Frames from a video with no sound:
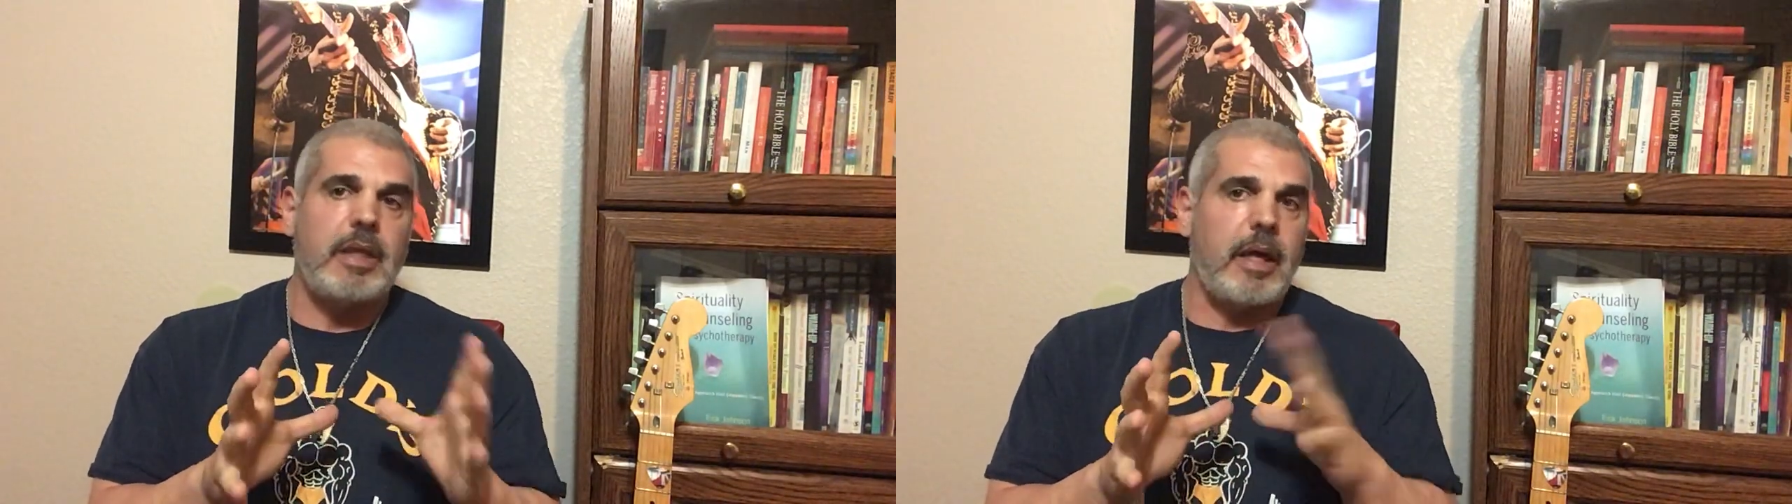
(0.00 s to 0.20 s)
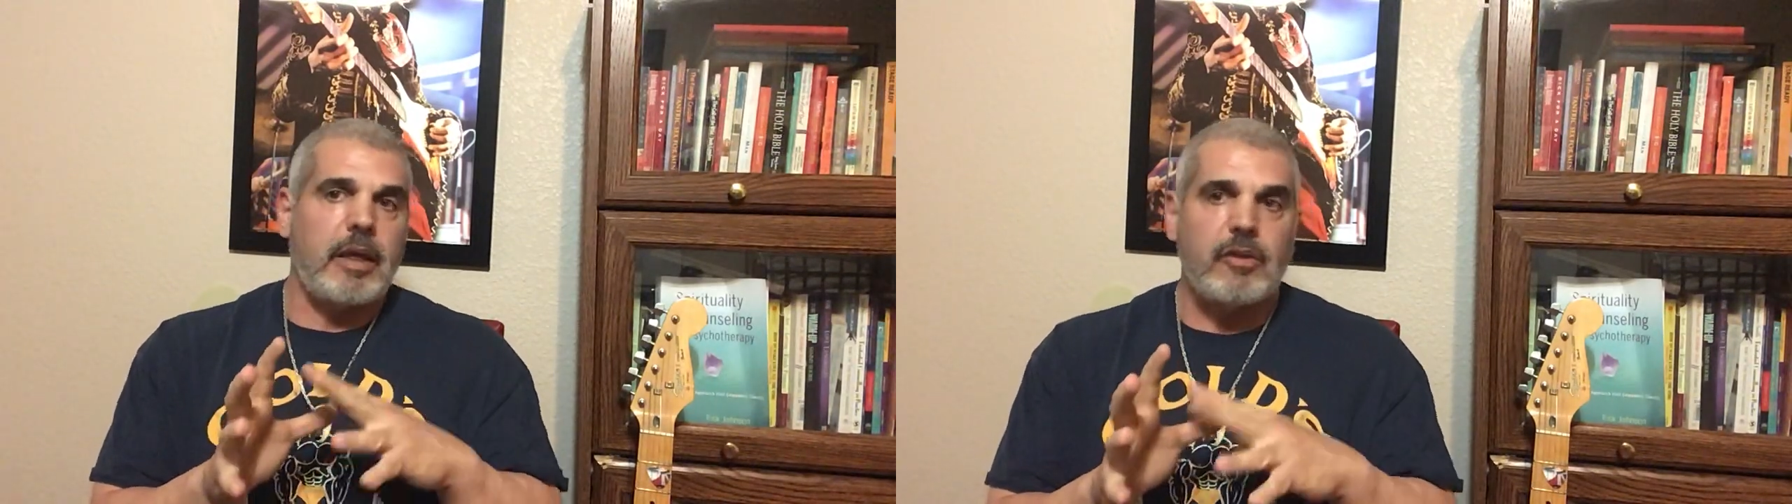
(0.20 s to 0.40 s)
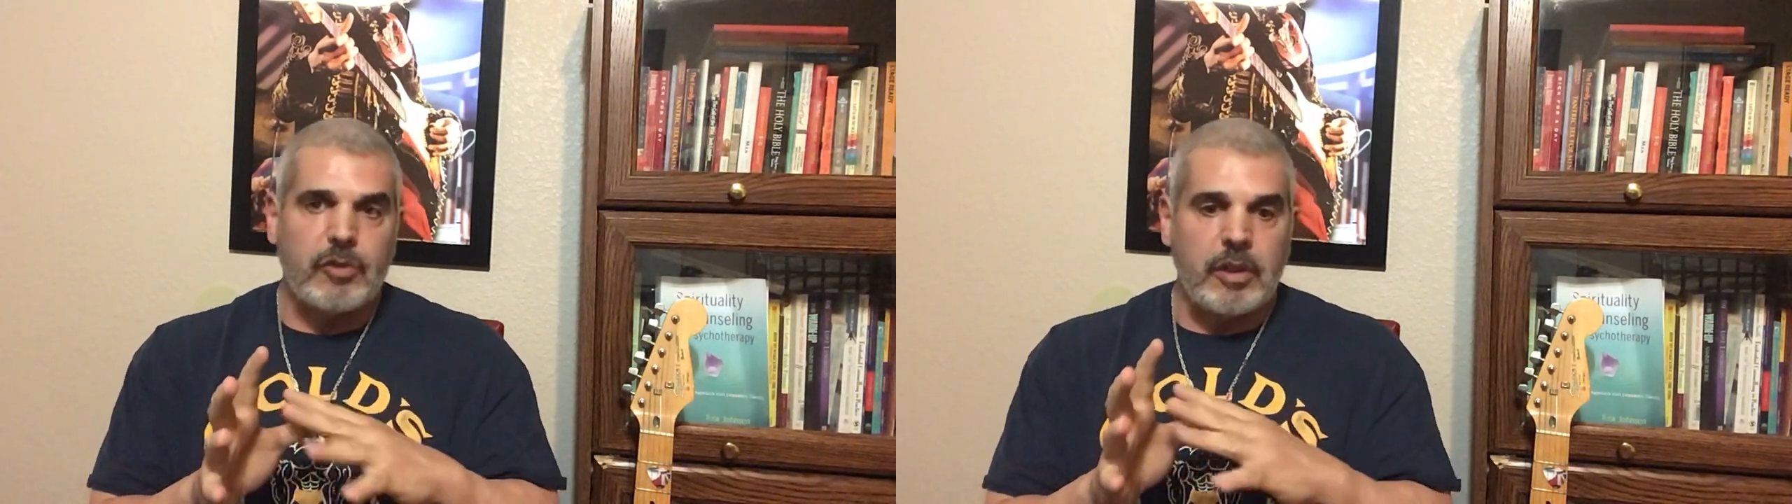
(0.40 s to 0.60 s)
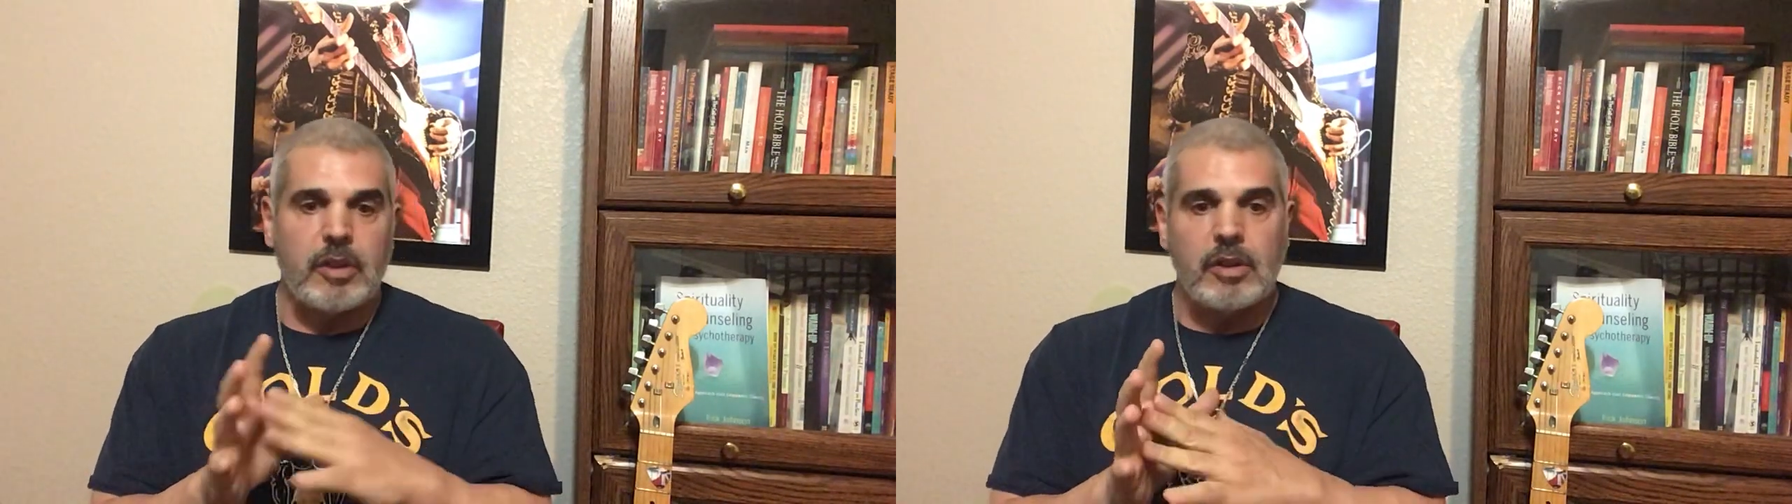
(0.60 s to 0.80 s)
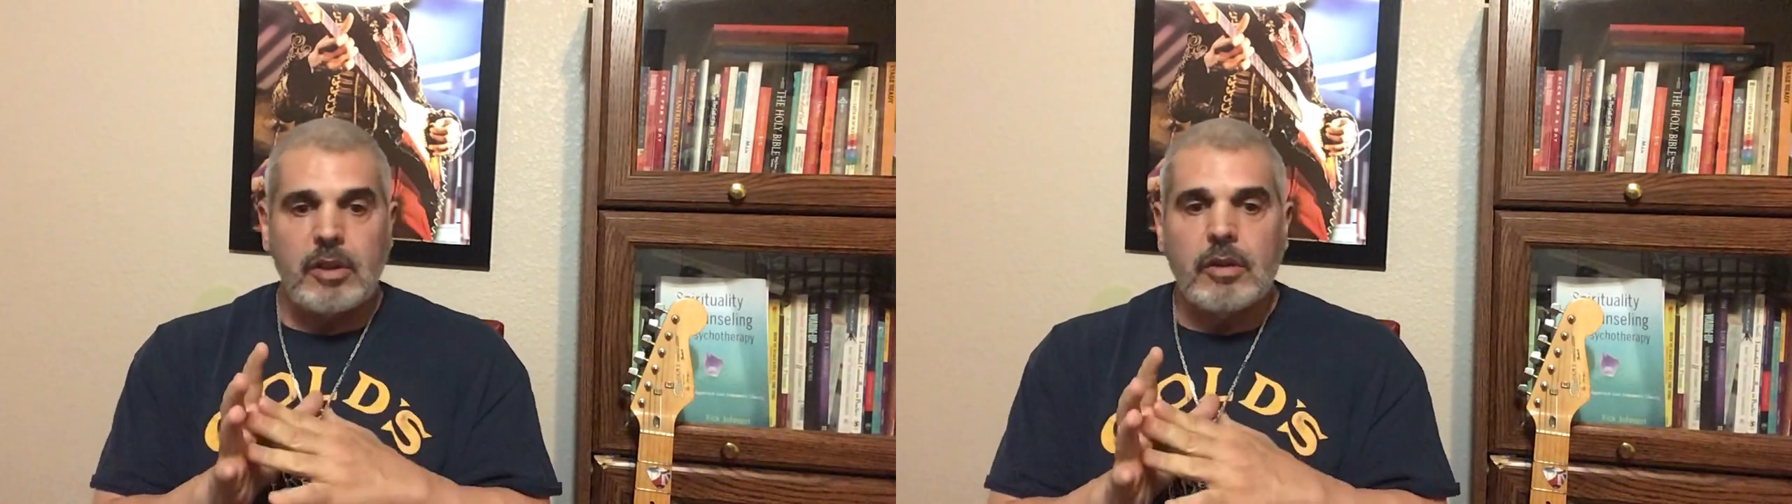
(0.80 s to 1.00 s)
angry
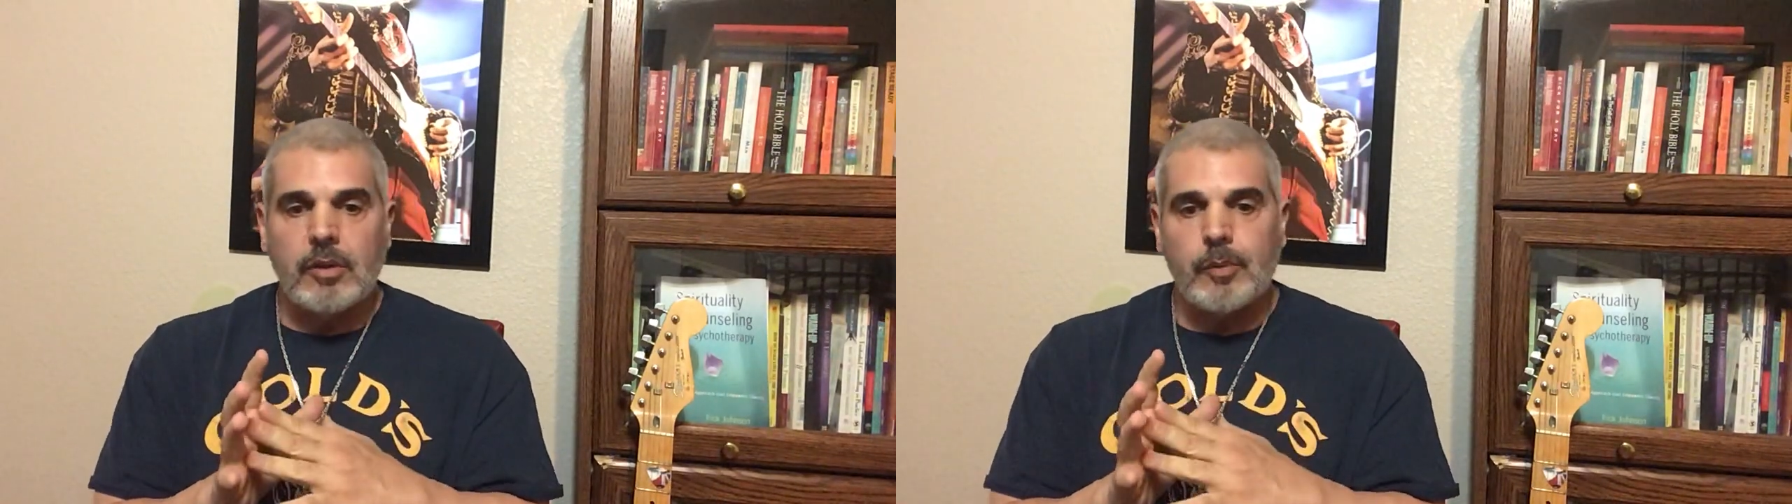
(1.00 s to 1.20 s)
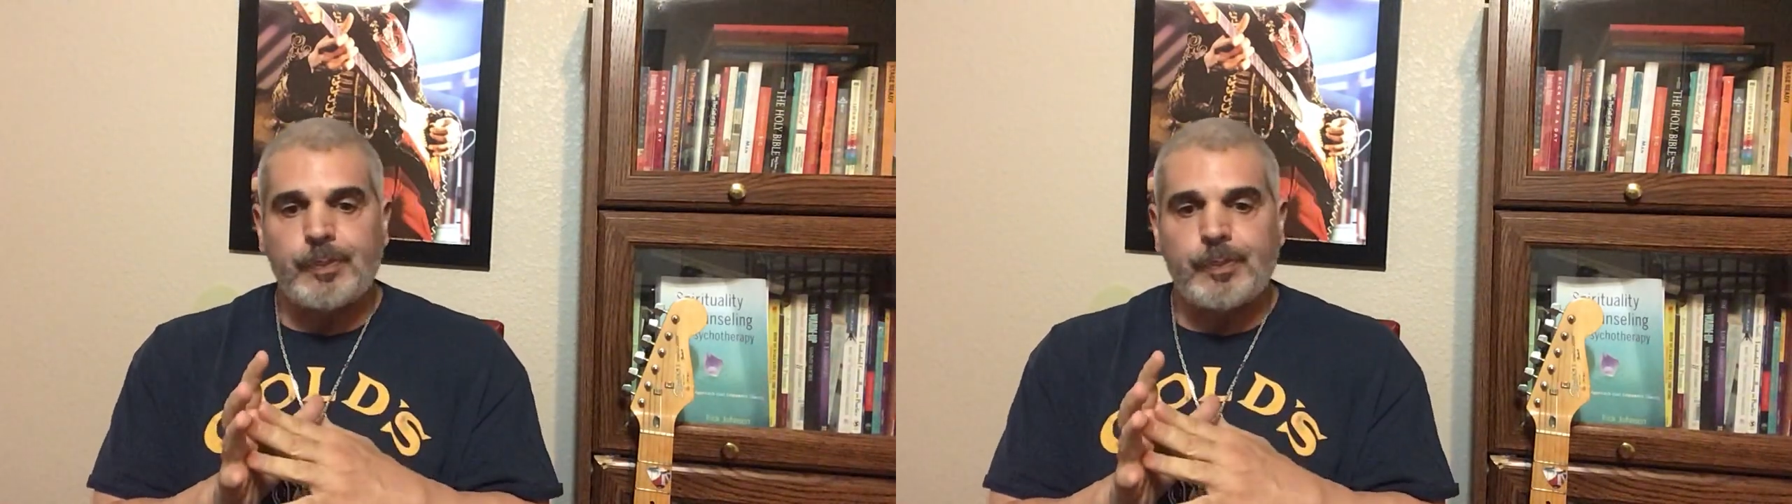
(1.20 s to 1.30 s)
at you.